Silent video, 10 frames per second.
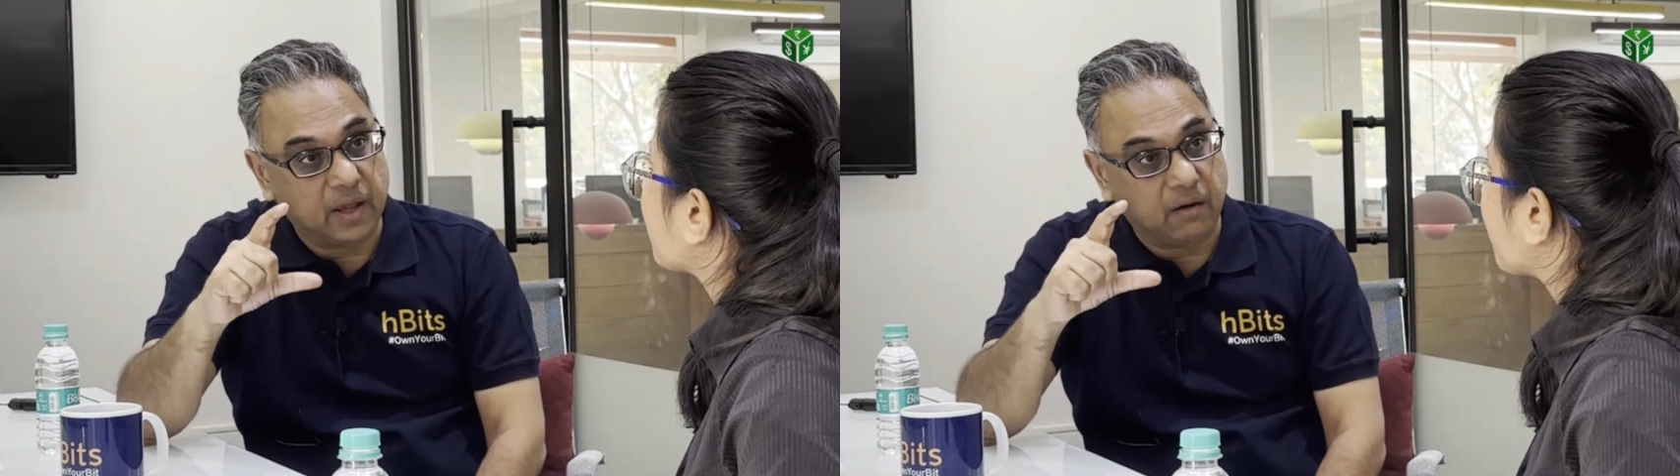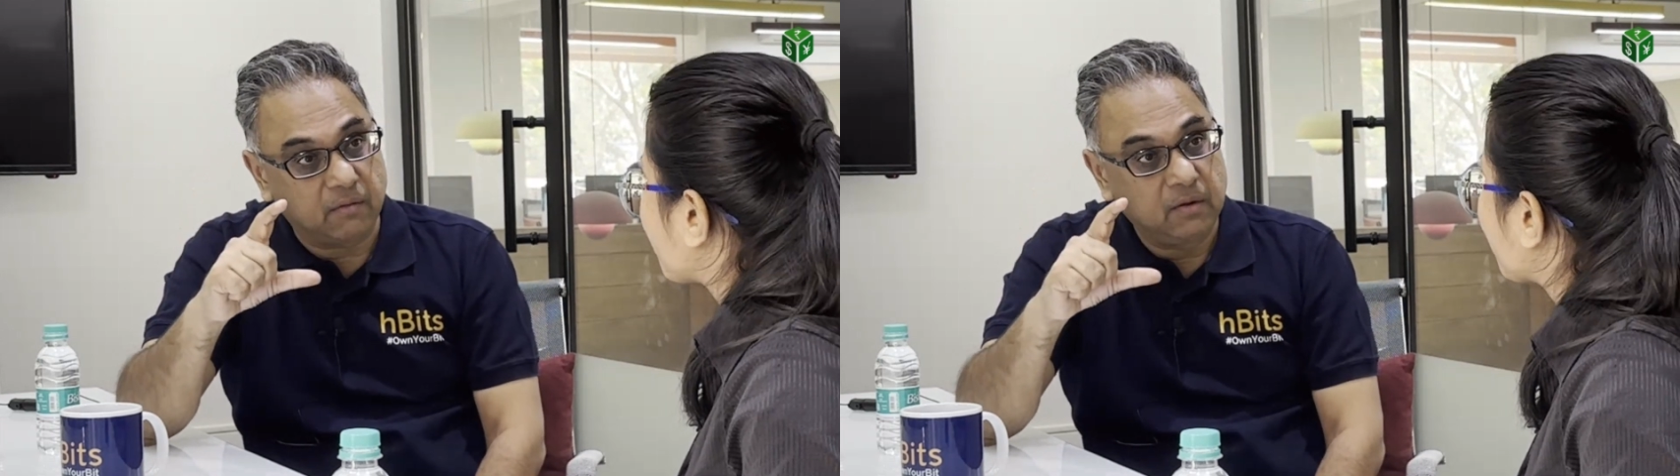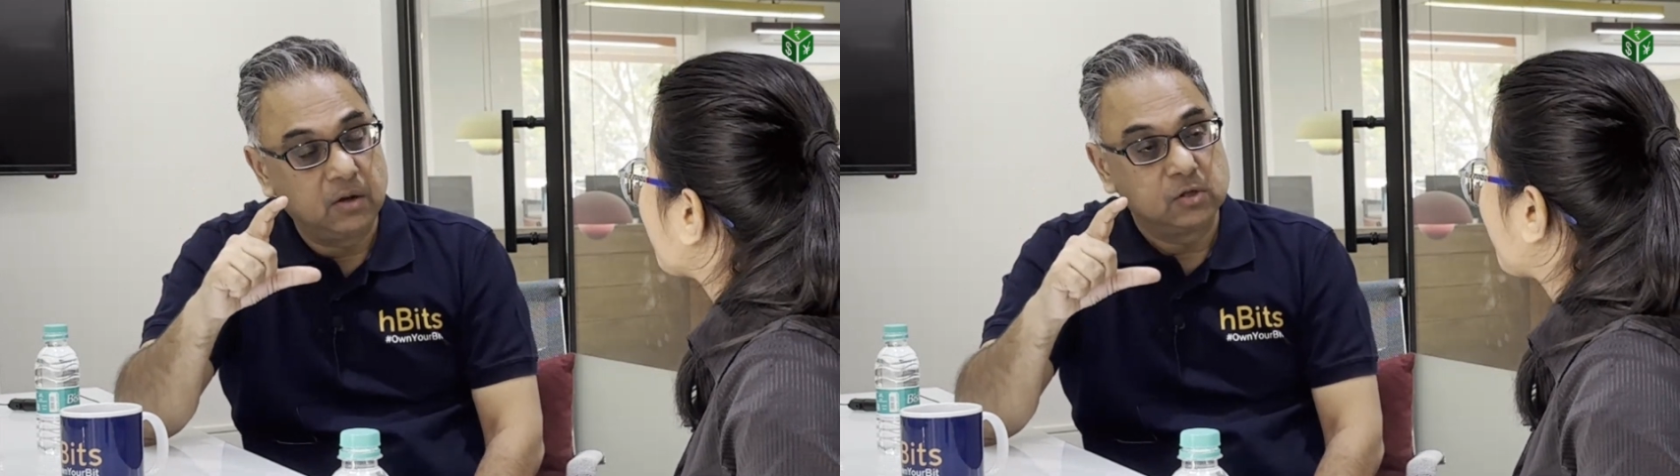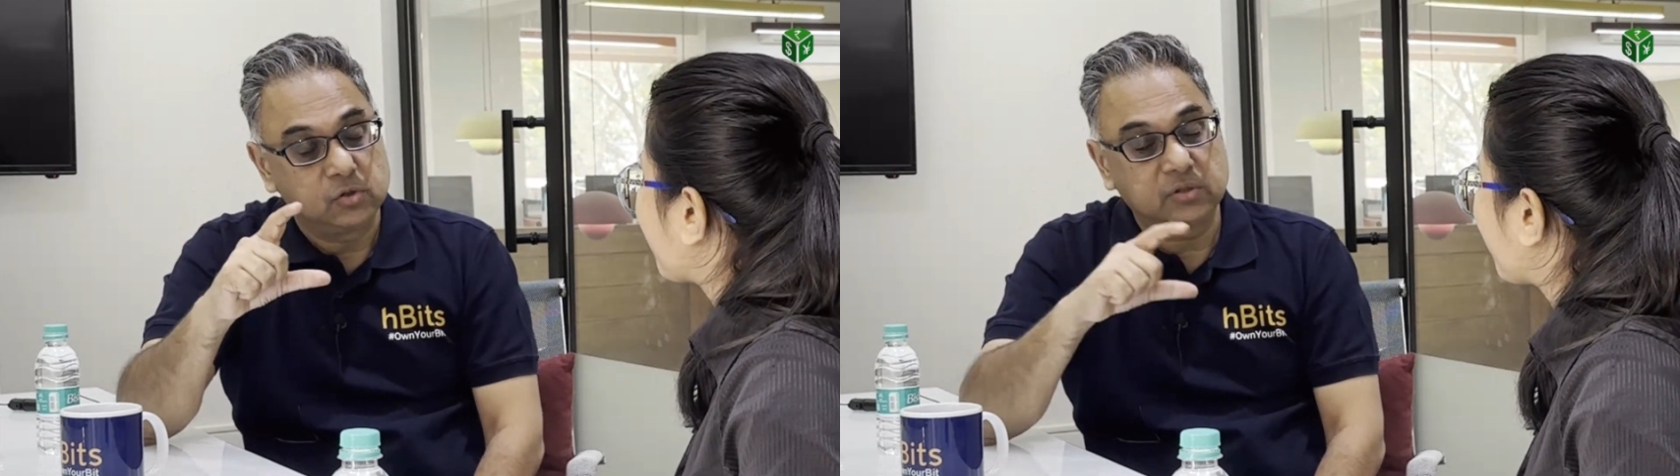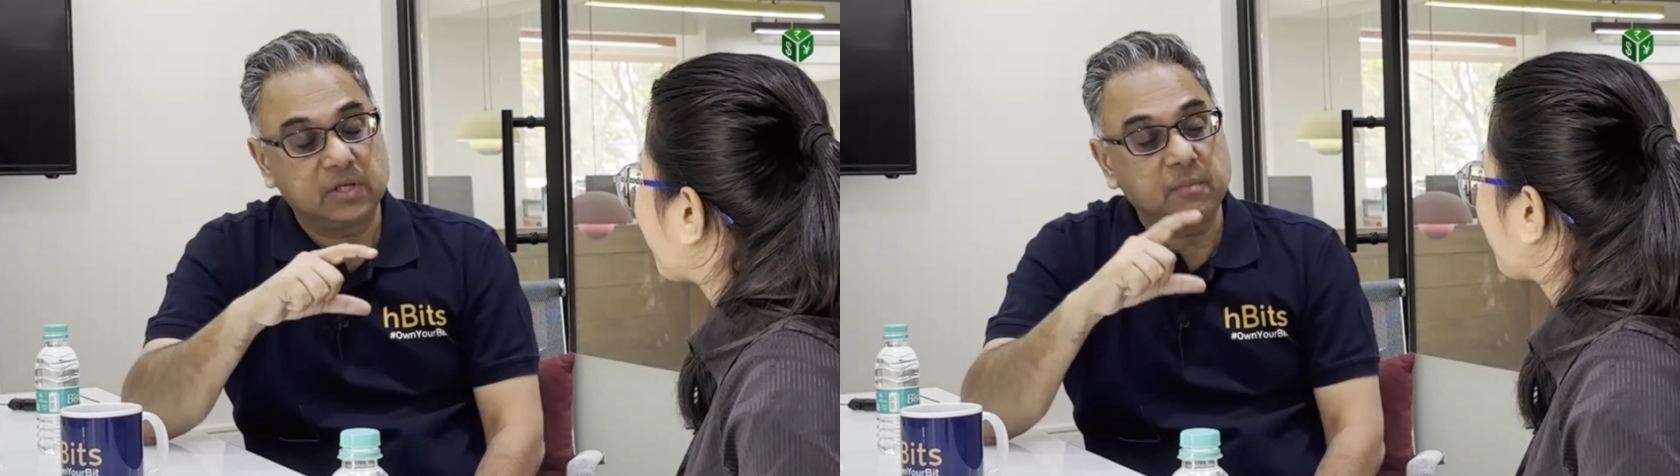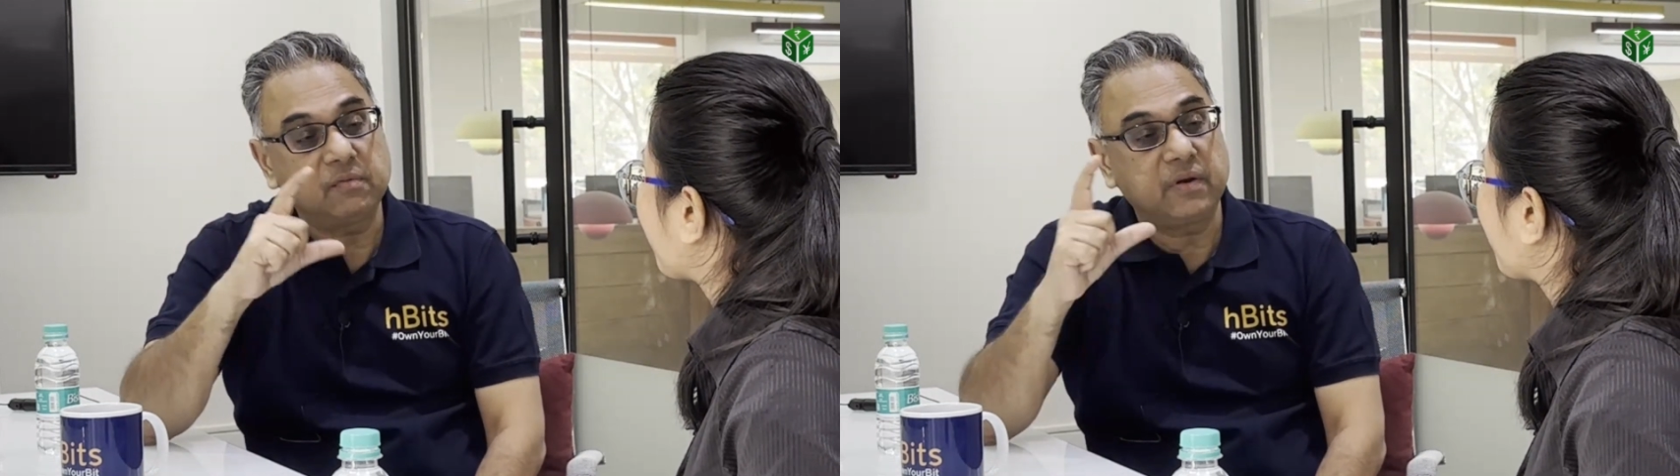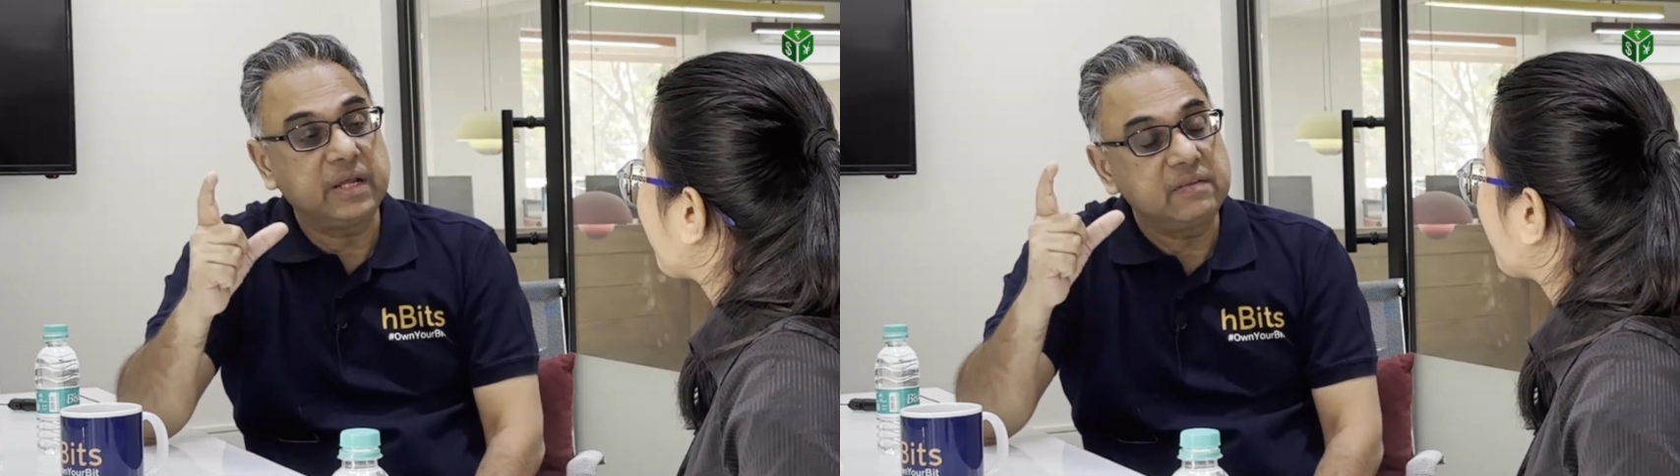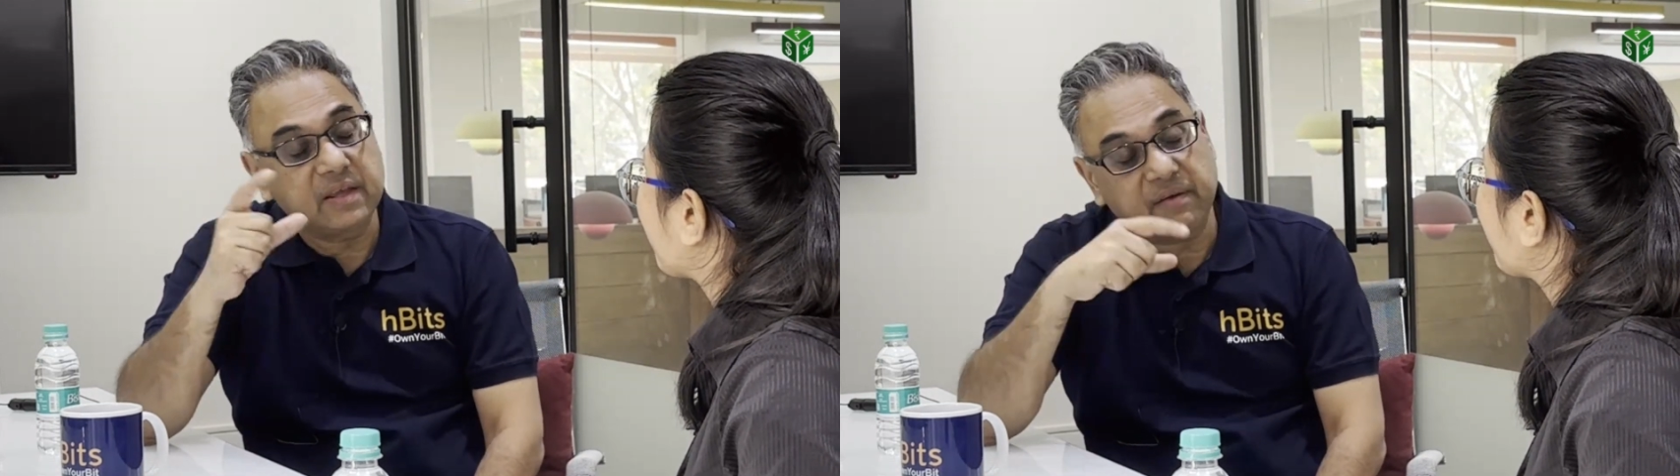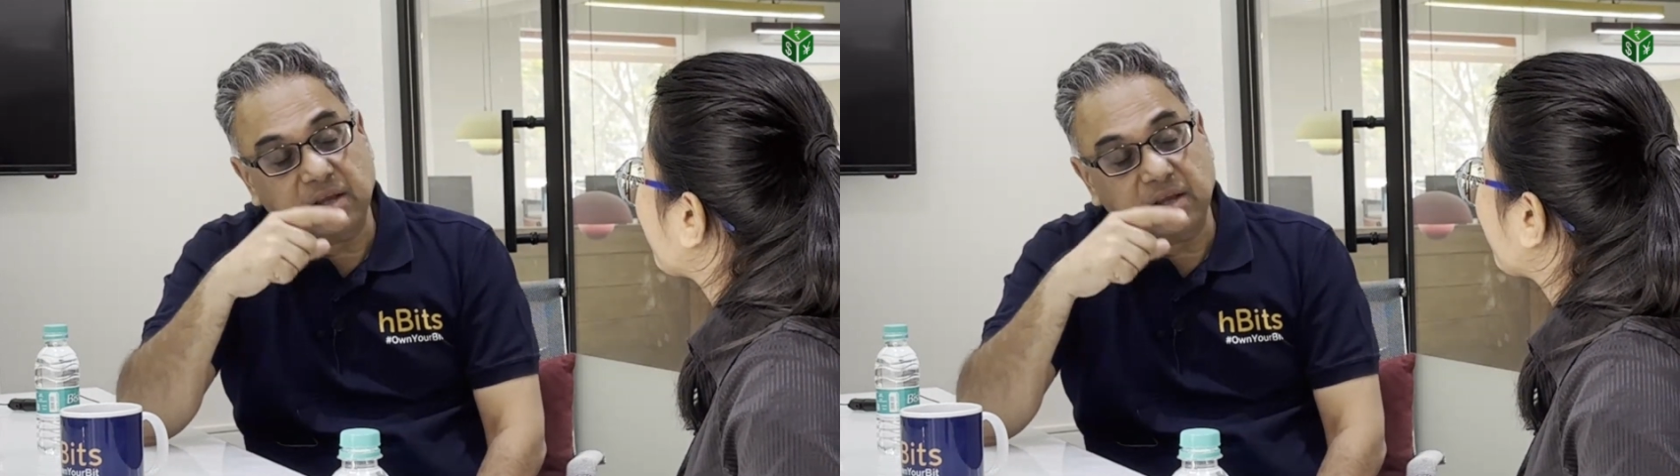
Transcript: So some of the REITs have actually